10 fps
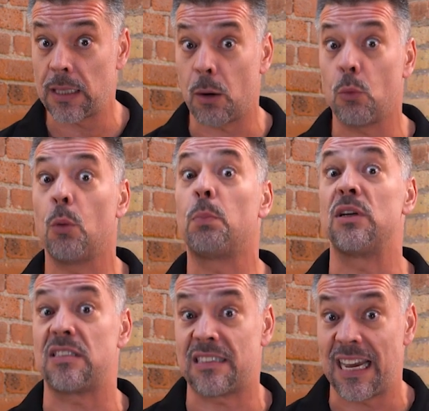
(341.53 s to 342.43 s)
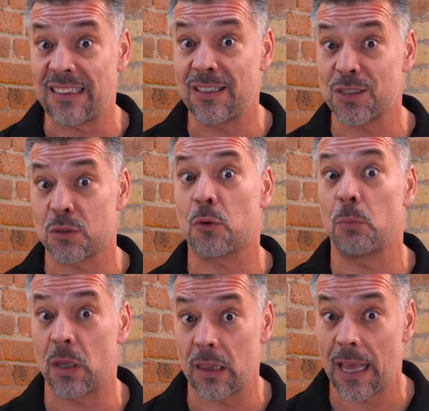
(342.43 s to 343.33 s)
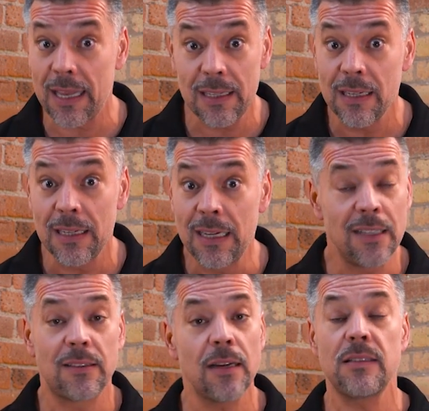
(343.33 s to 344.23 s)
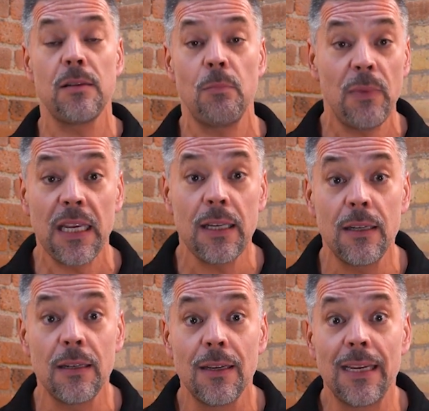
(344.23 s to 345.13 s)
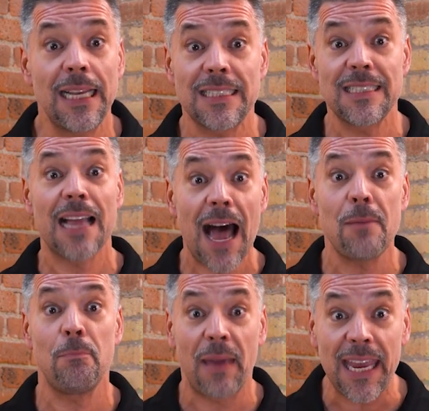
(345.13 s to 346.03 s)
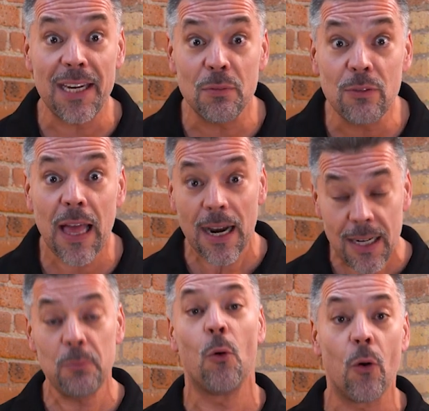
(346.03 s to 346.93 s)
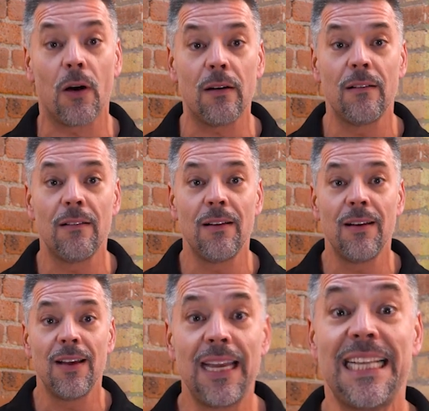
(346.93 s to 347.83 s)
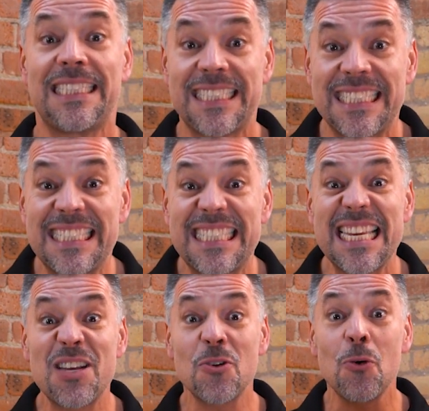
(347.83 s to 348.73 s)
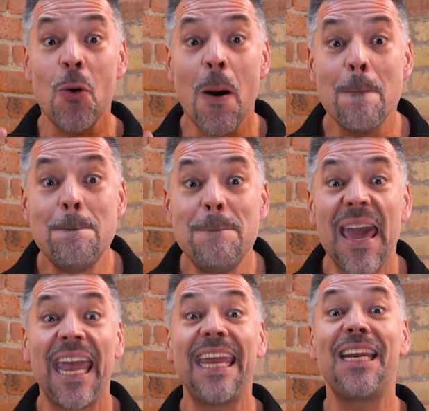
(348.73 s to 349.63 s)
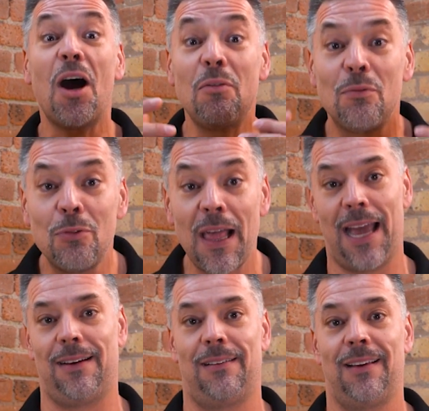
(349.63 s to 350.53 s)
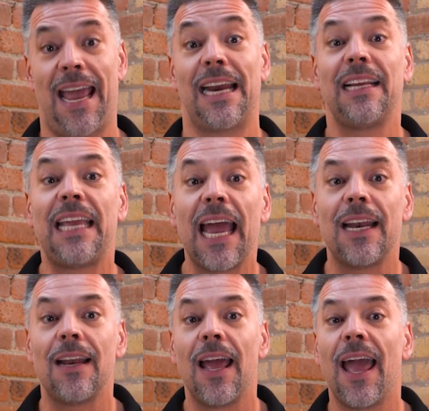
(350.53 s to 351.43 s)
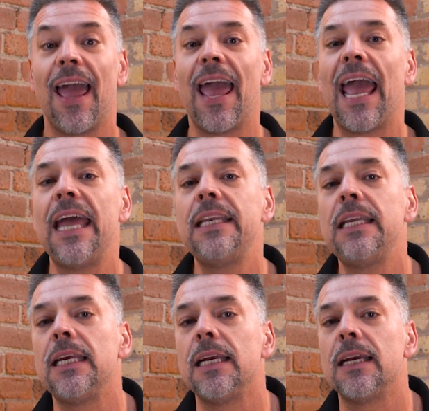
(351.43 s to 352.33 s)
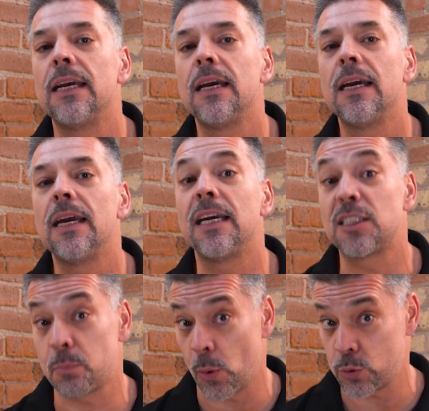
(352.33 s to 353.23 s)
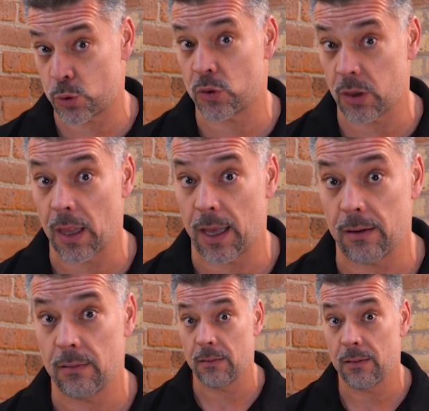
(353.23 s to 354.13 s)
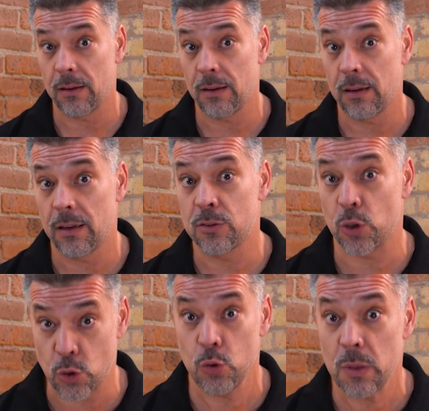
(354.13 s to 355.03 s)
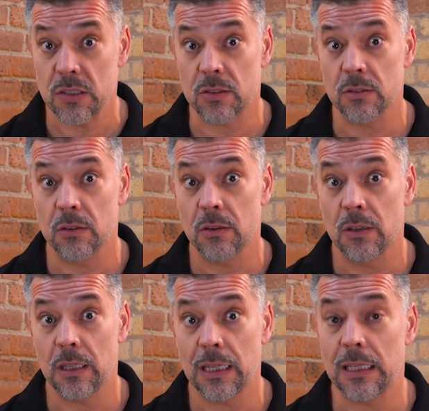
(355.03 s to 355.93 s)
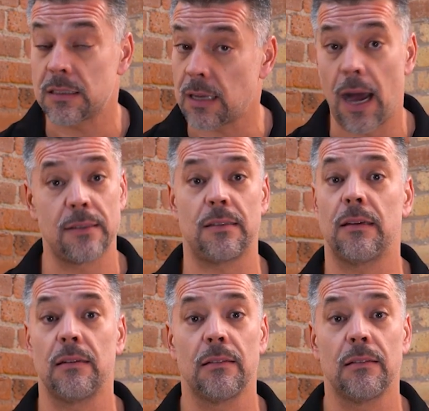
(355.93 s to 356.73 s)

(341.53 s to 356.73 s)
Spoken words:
that will protect us from the lead doesn't mean it's not made of lead anymore. It's still made of lead. And again, any exposure to lead to humans is toxic.